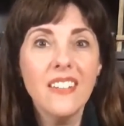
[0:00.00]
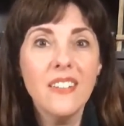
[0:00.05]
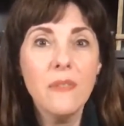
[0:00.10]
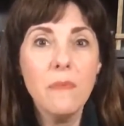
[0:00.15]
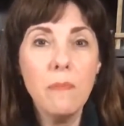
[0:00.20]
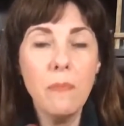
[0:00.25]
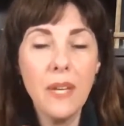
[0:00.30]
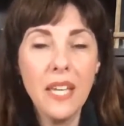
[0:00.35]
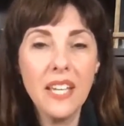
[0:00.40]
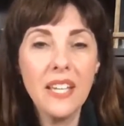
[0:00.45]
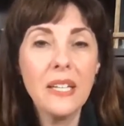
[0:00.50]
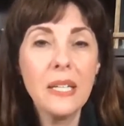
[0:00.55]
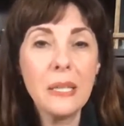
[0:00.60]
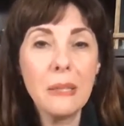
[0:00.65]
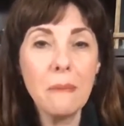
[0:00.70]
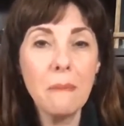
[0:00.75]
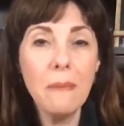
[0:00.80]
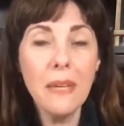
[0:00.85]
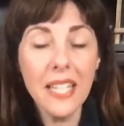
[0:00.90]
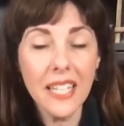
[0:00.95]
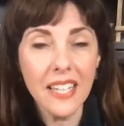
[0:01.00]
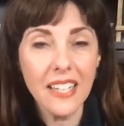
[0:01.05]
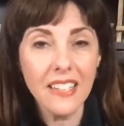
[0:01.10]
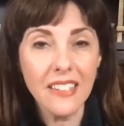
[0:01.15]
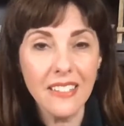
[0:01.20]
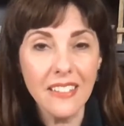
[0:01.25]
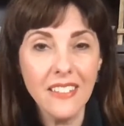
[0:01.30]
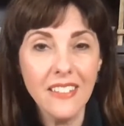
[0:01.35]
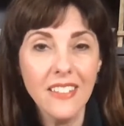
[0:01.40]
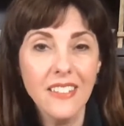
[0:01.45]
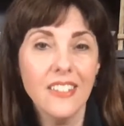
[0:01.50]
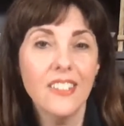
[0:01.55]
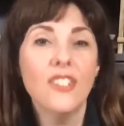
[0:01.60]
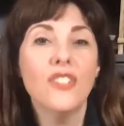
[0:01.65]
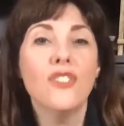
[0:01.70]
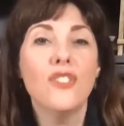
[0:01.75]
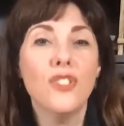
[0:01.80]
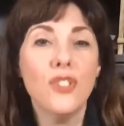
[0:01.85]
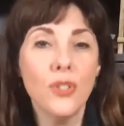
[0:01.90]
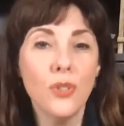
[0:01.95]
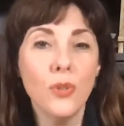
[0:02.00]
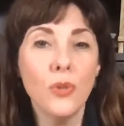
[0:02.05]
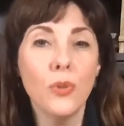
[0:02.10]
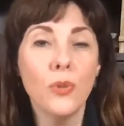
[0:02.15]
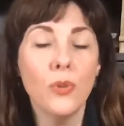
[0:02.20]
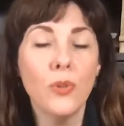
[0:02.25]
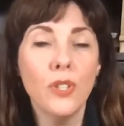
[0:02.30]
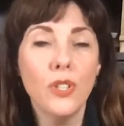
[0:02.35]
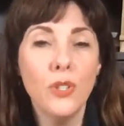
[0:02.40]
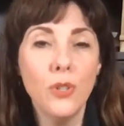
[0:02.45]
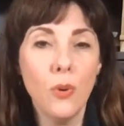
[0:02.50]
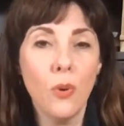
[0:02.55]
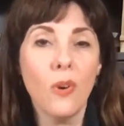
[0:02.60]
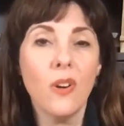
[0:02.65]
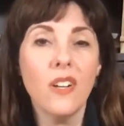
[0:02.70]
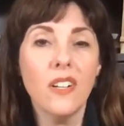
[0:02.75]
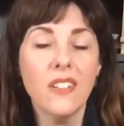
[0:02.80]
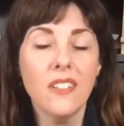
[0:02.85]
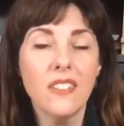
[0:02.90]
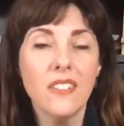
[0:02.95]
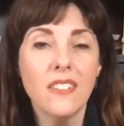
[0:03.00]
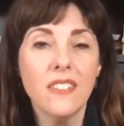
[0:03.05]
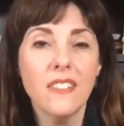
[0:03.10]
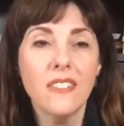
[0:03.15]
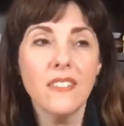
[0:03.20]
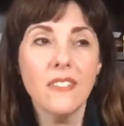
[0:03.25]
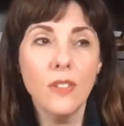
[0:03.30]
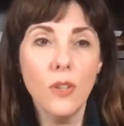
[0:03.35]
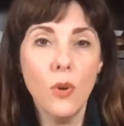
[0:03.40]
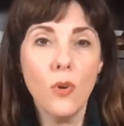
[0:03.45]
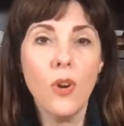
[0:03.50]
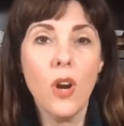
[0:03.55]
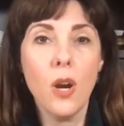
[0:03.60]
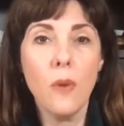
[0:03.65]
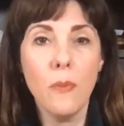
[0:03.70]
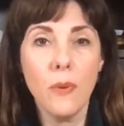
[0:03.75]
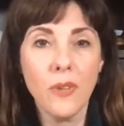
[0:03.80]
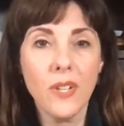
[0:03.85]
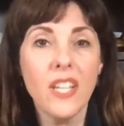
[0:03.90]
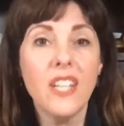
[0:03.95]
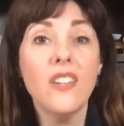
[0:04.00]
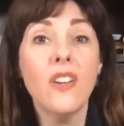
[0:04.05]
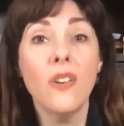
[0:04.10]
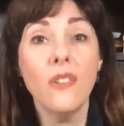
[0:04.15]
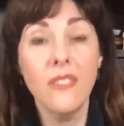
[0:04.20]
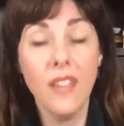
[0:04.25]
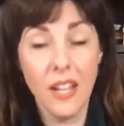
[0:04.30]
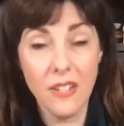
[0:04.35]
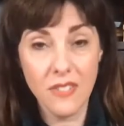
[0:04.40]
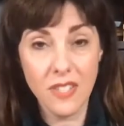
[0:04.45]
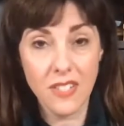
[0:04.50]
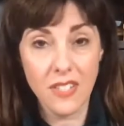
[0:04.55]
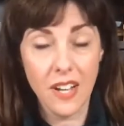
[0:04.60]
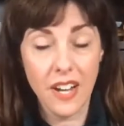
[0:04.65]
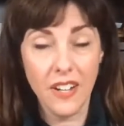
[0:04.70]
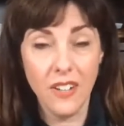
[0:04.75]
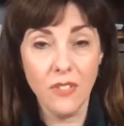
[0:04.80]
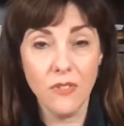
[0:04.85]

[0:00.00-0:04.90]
being committed to your low carb or keto lifestyle,